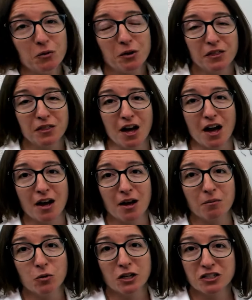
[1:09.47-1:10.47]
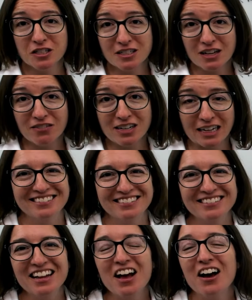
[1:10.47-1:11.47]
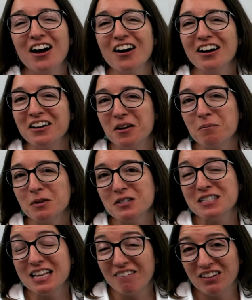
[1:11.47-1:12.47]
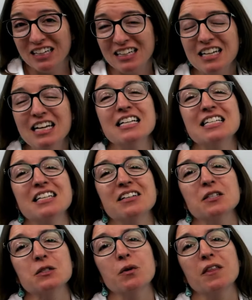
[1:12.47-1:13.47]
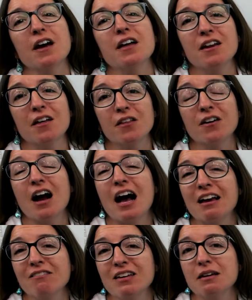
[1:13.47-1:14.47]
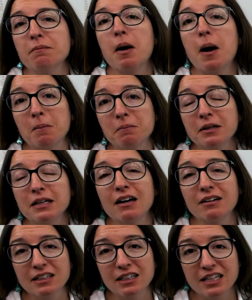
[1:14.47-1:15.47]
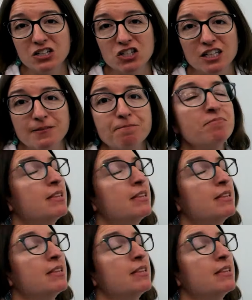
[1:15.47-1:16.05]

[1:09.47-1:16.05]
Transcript: with um, question seven next. All right, number seven deals with another I V pump calculation.